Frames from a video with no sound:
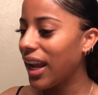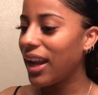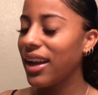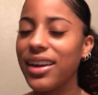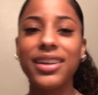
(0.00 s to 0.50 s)

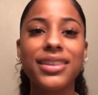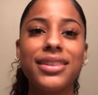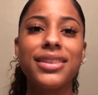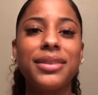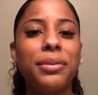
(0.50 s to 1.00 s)

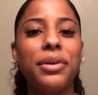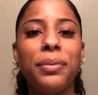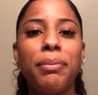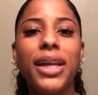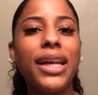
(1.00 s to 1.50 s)
and
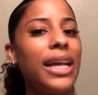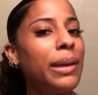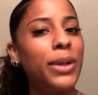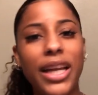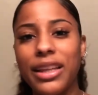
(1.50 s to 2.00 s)
me,
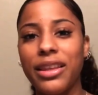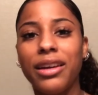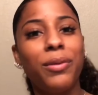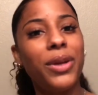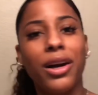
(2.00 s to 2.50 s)
him, and
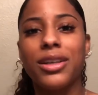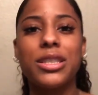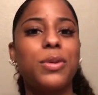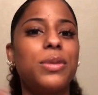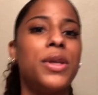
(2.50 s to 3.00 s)
Anthony, we all
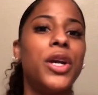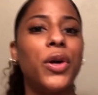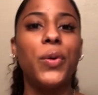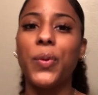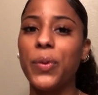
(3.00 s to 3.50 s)
supposed to be
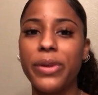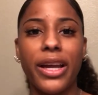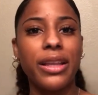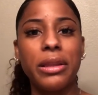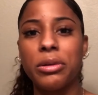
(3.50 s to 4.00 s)
cool.
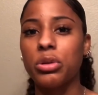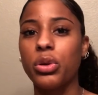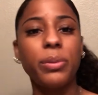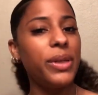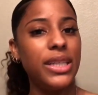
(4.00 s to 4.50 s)
Like little
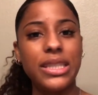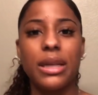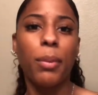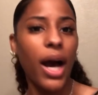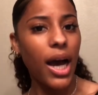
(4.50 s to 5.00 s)
3 peas
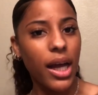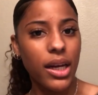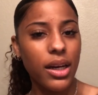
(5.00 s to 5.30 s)
in a pod.